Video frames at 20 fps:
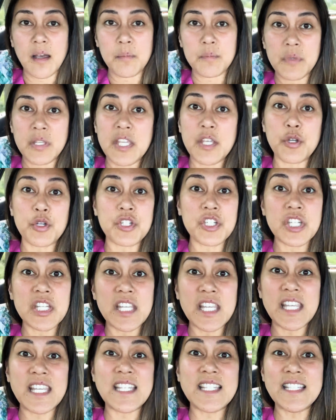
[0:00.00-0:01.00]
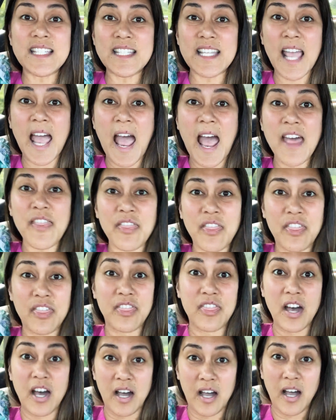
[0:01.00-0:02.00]
He or she is at
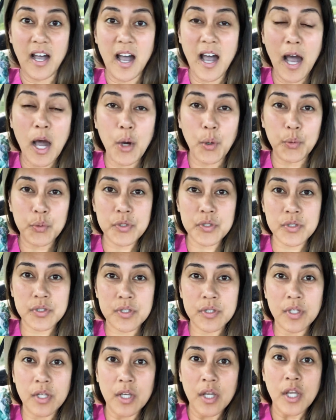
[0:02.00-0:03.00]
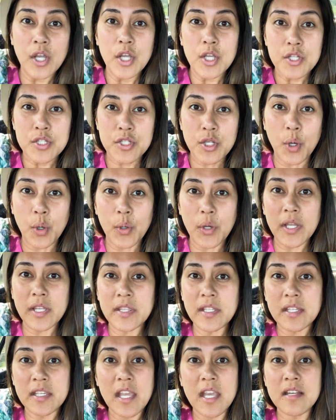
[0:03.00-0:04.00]
the house. So in
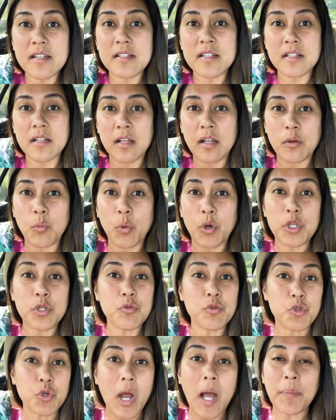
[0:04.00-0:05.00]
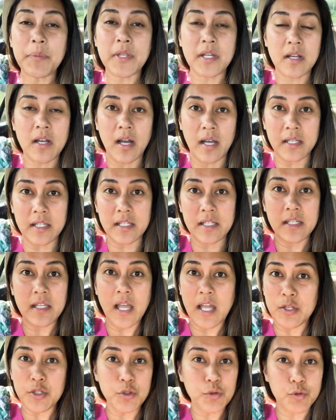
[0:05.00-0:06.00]
the case where you drop the ka'i,
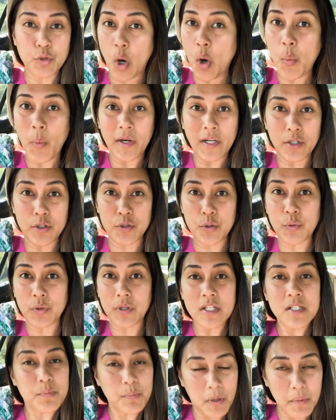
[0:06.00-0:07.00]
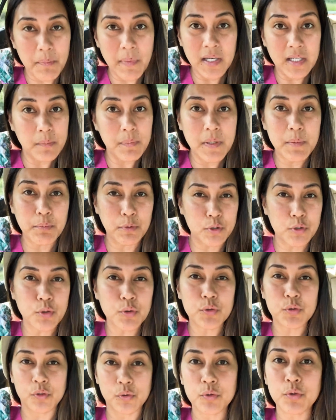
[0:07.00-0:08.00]
and you don't want to do this, but many people do
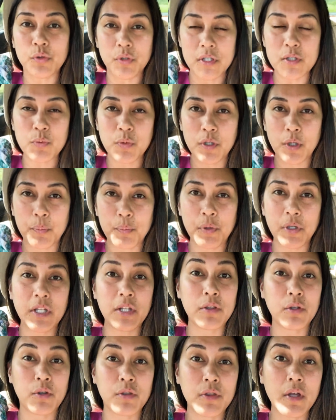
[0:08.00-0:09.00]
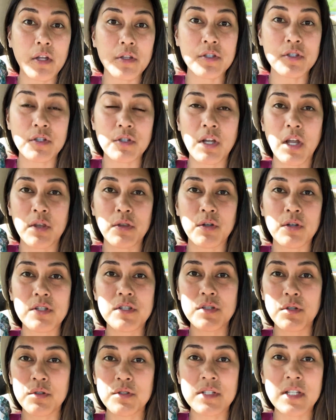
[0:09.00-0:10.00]
this when they're putting their thoughts together,
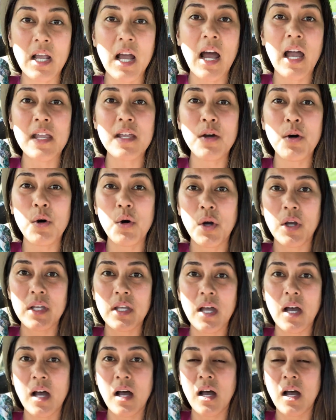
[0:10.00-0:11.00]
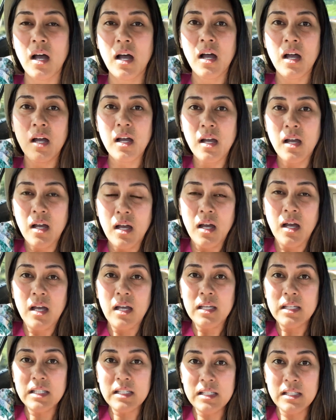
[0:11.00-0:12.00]
is they'll say aya oya
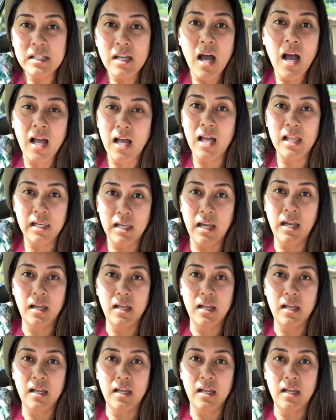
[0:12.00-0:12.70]
I hale,